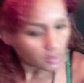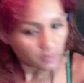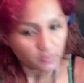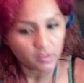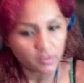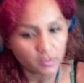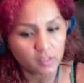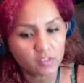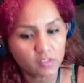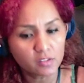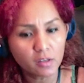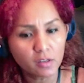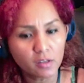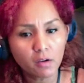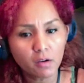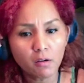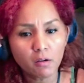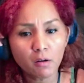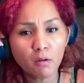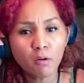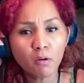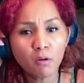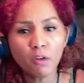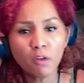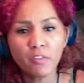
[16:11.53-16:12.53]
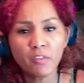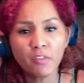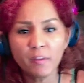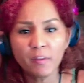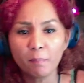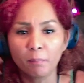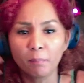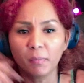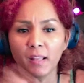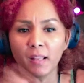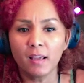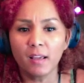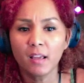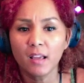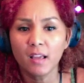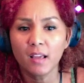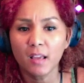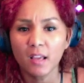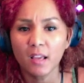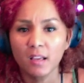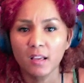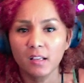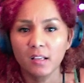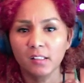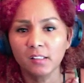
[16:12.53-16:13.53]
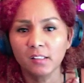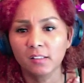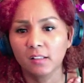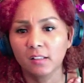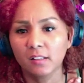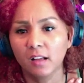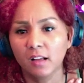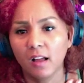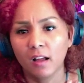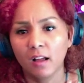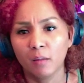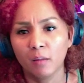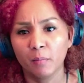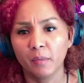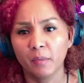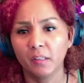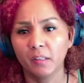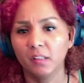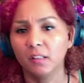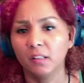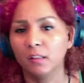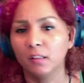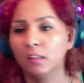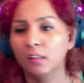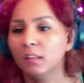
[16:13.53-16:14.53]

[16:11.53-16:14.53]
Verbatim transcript: There's no other place I'll be